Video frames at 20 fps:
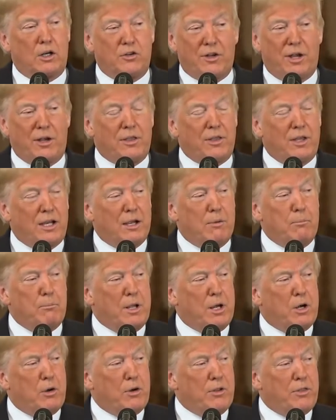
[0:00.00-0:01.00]
because I think I'm
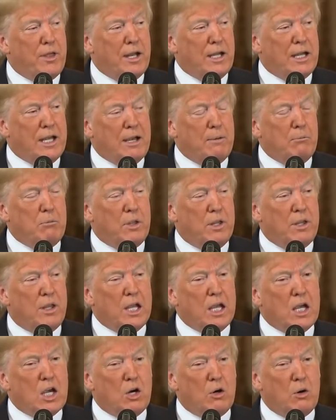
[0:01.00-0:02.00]
better at that game than
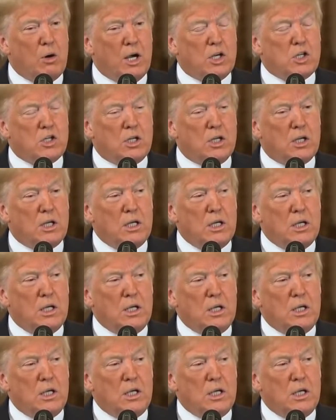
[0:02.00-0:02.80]
they are, actually.